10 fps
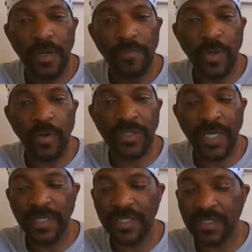because
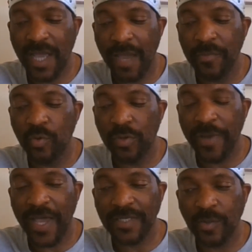at this time during
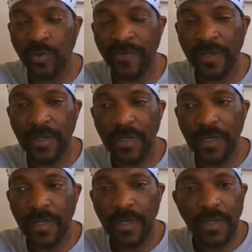Passover,
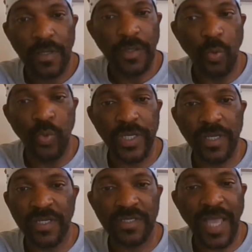the
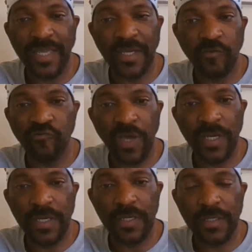wheat is not yet
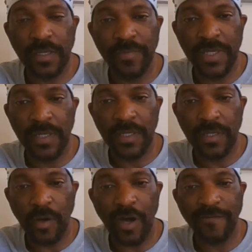ready to be
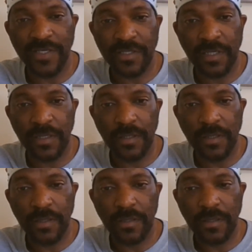harvested.
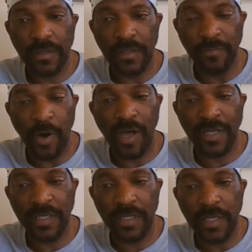The
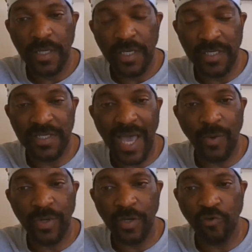barley is
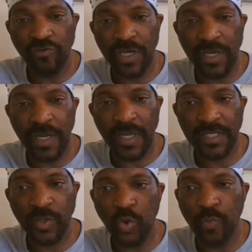now in the green
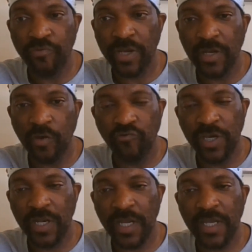ears. So you bring the
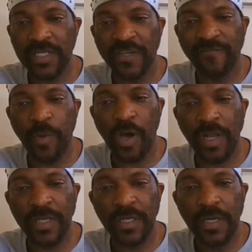green ears of
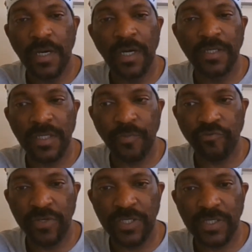barley unto the
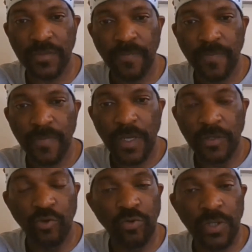priest
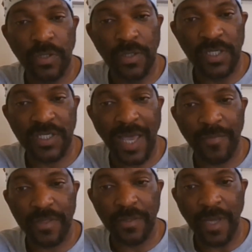during the
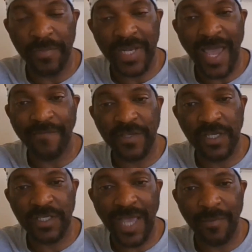Sabbath, after the
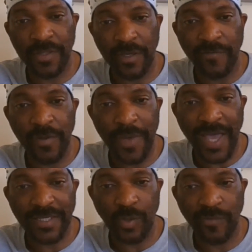Sabbath of the
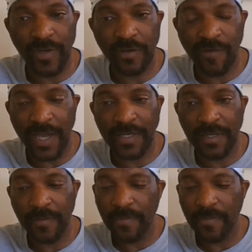Passover, right?